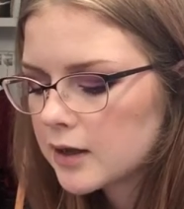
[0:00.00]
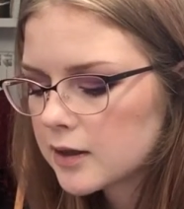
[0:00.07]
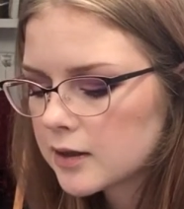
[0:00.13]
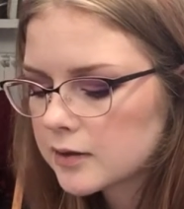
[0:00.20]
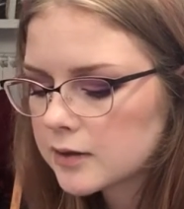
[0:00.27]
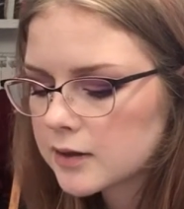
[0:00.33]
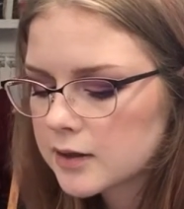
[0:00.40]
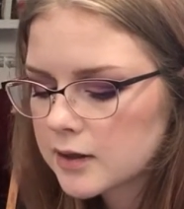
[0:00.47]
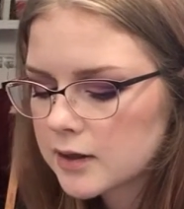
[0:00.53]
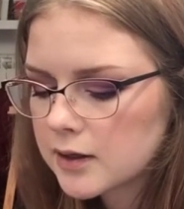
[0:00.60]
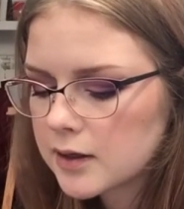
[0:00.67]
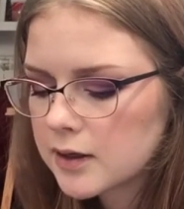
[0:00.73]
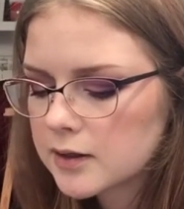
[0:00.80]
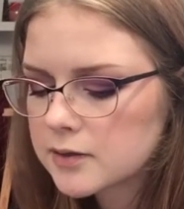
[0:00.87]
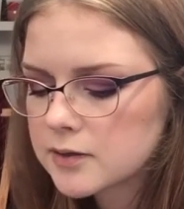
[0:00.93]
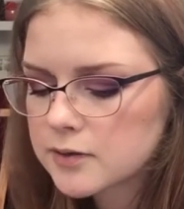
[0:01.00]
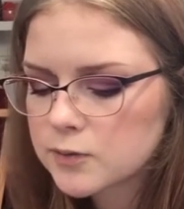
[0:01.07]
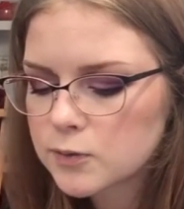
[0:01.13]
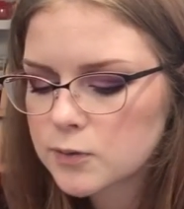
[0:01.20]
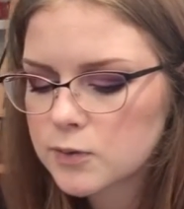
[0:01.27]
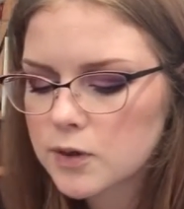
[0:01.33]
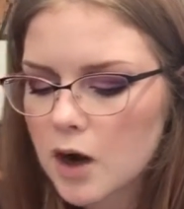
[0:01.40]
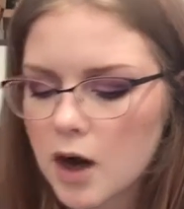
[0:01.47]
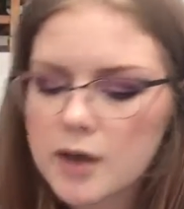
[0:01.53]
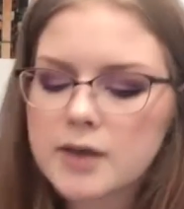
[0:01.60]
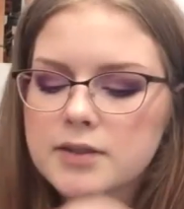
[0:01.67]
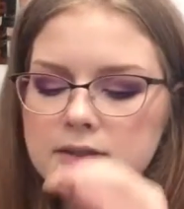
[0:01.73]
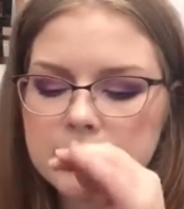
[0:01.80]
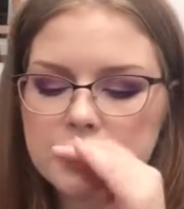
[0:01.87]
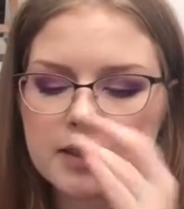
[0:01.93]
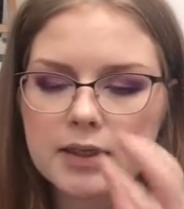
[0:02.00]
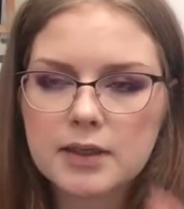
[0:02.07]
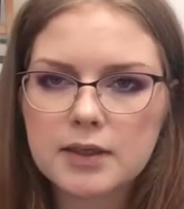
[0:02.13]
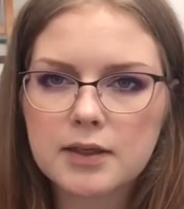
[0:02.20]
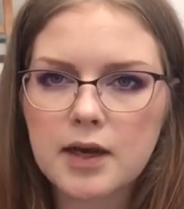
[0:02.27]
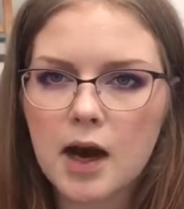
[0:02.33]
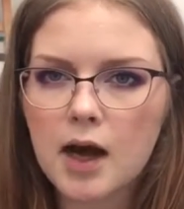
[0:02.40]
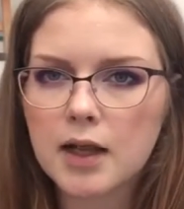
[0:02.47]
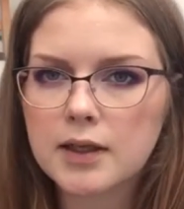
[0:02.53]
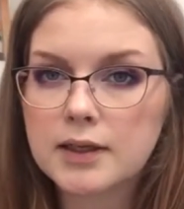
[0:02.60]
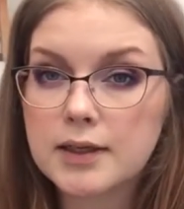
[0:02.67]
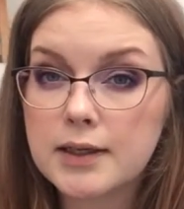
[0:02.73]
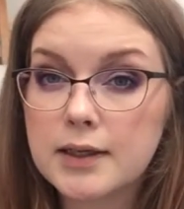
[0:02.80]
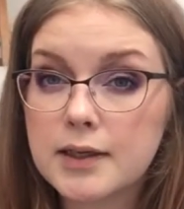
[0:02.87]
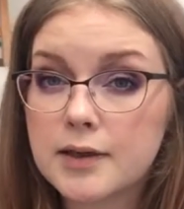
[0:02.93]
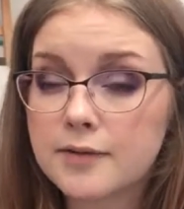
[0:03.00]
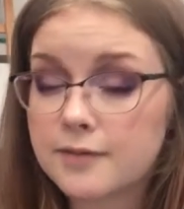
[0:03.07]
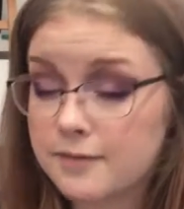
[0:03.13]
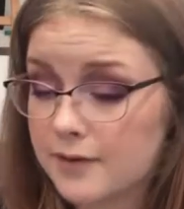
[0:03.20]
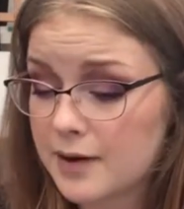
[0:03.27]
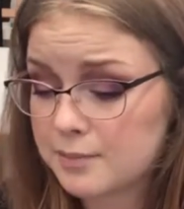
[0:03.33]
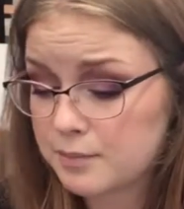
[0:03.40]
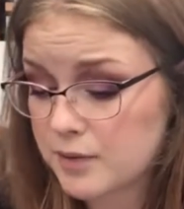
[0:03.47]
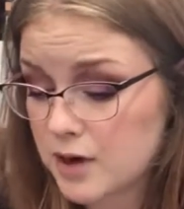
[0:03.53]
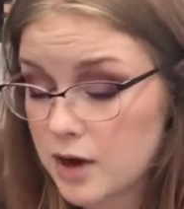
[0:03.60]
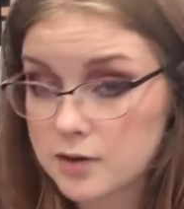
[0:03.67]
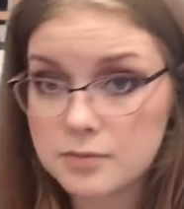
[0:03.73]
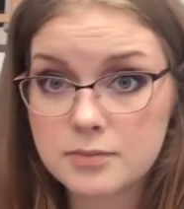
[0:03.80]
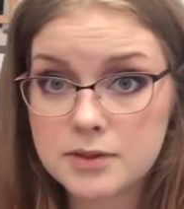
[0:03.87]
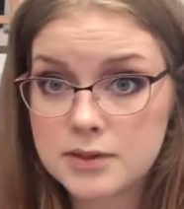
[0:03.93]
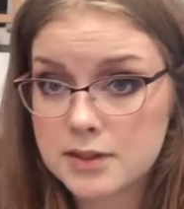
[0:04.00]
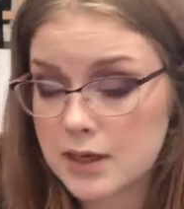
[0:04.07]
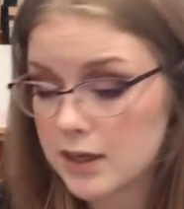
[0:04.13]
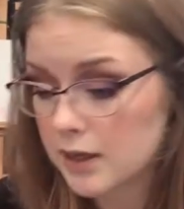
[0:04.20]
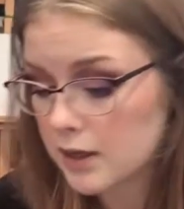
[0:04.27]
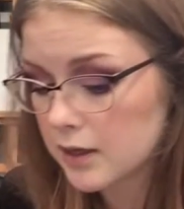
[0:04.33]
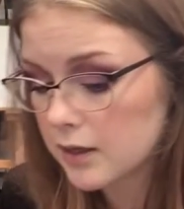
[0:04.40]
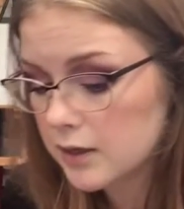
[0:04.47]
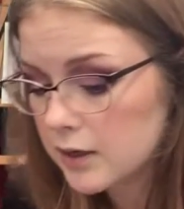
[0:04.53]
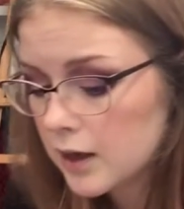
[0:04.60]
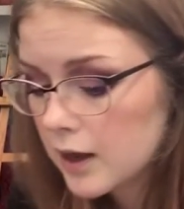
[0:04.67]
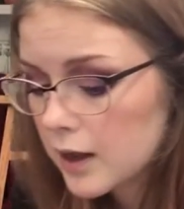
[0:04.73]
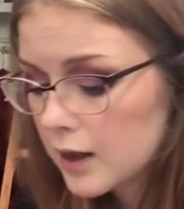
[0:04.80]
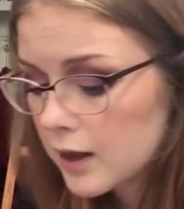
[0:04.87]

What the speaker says: the Hindu goddess Kali, if I'm not mistaken.